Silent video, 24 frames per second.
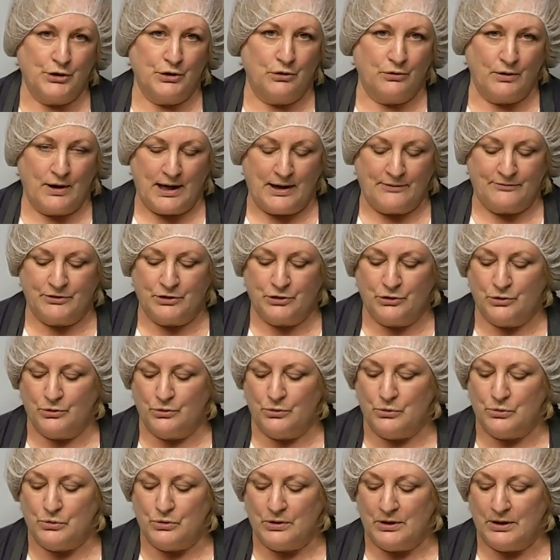You don't have
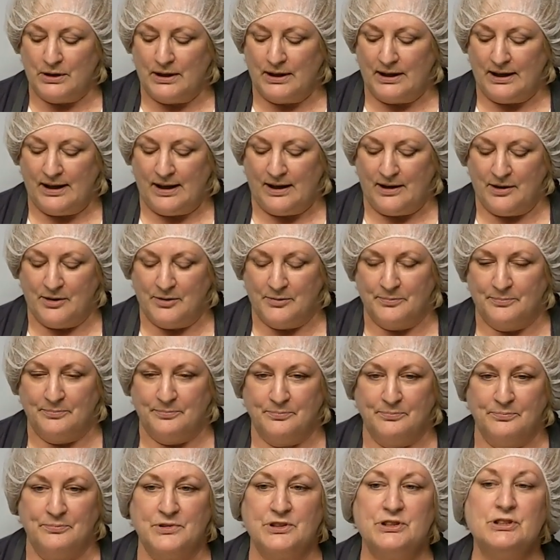to
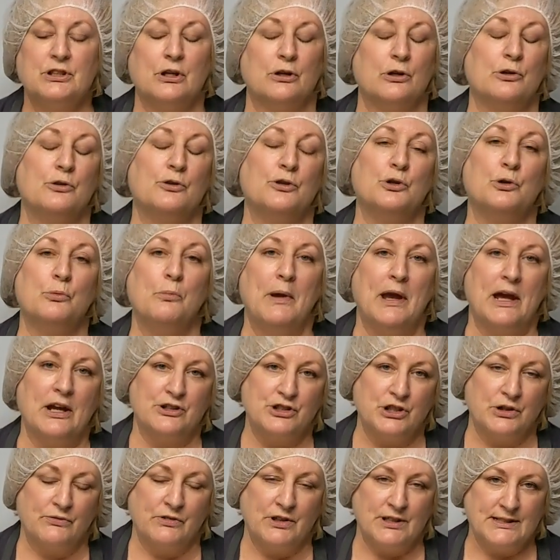start a new
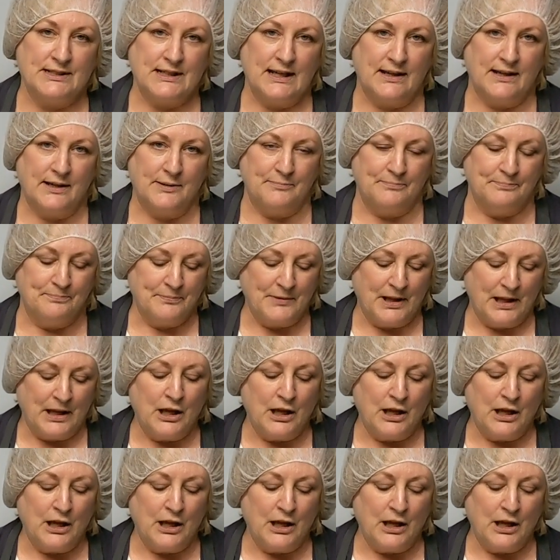batch every time.